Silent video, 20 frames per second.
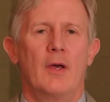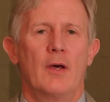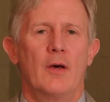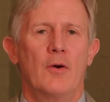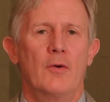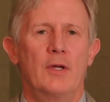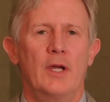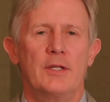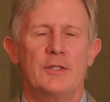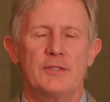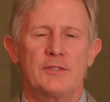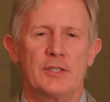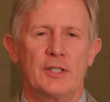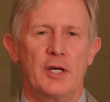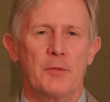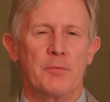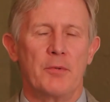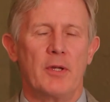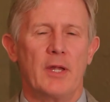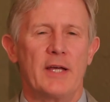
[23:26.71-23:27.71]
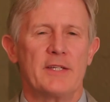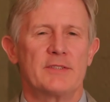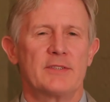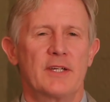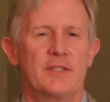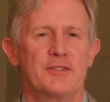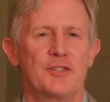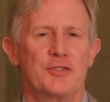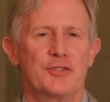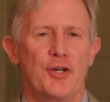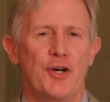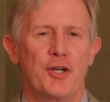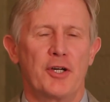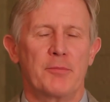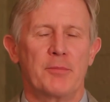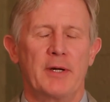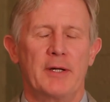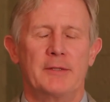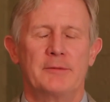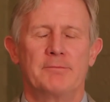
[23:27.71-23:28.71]
Okay, just a couple of last things to talk
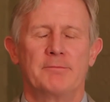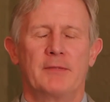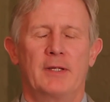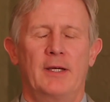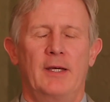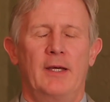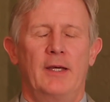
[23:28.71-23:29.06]
about.